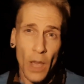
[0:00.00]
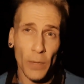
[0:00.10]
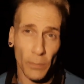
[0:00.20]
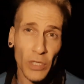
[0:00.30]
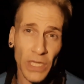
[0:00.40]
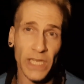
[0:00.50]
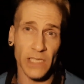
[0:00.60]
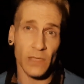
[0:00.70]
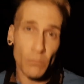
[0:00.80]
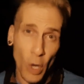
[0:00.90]
But
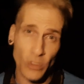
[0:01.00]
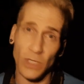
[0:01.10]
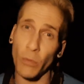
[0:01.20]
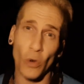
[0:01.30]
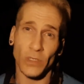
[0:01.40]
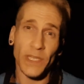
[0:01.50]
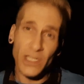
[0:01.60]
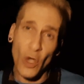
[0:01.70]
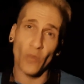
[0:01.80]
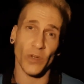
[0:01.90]
please, most importantly,
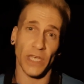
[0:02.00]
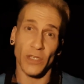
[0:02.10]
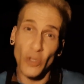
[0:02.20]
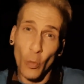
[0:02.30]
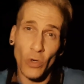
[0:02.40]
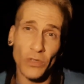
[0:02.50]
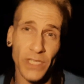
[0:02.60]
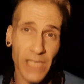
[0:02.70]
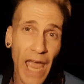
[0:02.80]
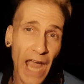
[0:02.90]
don't forget that the world
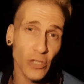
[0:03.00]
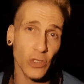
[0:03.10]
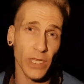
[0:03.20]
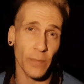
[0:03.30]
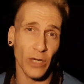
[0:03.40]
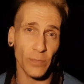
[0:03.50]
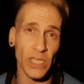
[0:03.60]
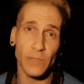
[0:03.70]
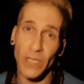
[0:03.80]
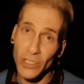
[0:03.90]
is actually a better
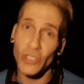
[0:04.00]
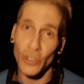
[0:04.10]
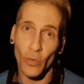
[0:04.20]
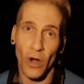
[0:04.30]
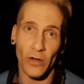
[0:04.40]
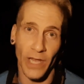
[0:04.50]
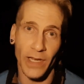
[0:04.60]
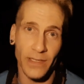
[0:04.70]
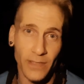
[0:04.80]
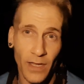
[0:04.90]
place because you are in
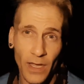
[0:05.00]
it.